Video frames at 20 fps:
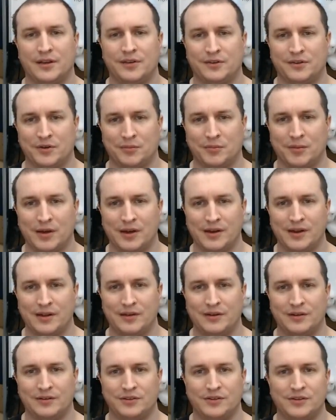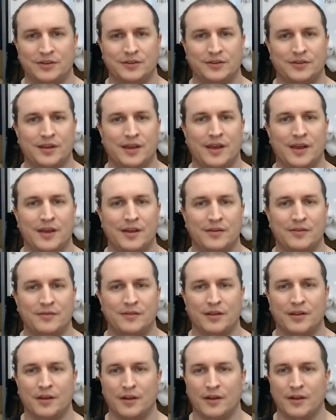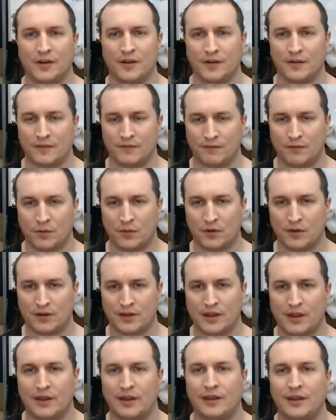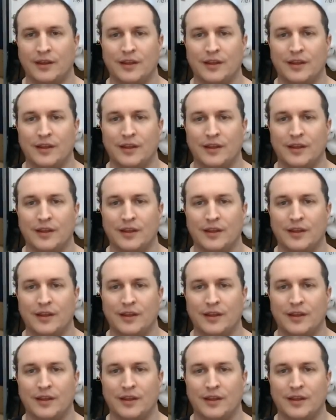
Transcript: money just to have 4K.